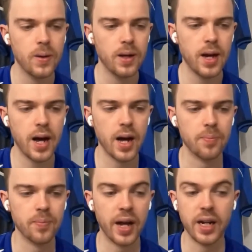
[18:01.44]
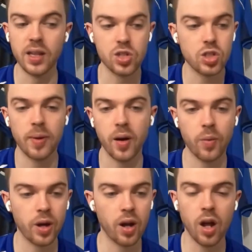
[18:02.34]
And in the summer, we've
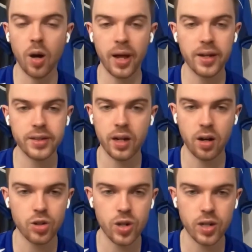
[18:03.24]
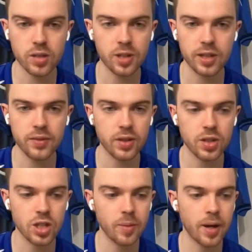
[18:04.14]
got a lot of players out of contract, I believe, in the
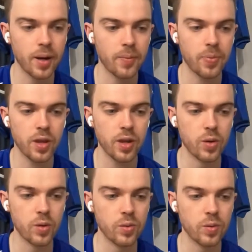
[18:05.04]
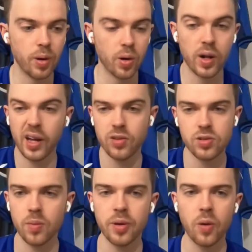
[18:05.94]
summer, who, by all accounts, are
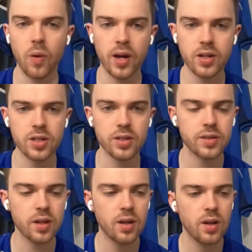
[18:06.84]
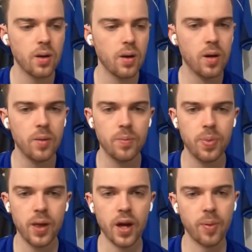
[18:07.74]
on big wages.
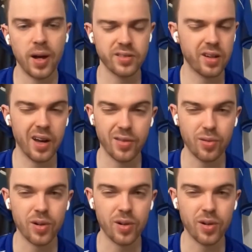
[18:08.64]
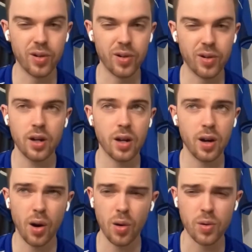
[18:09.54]
Players like Etheridge,
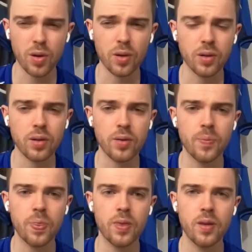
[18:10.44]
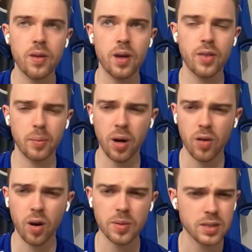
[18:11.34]
Hogan. I think Mark
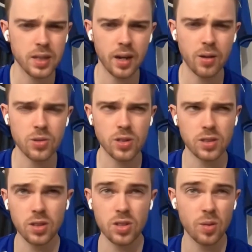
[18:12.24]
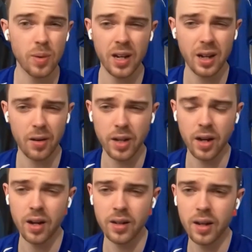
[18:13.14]
Roberts is out of contract in the summer. Gary
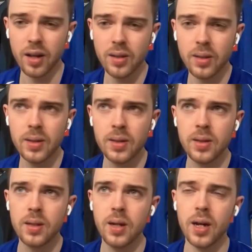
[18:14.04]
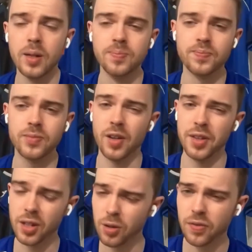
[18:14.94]
Gardner. I
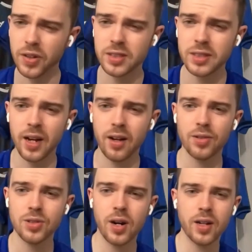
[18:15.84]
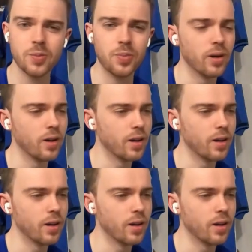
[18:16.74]
think Jukovic is out of contract, but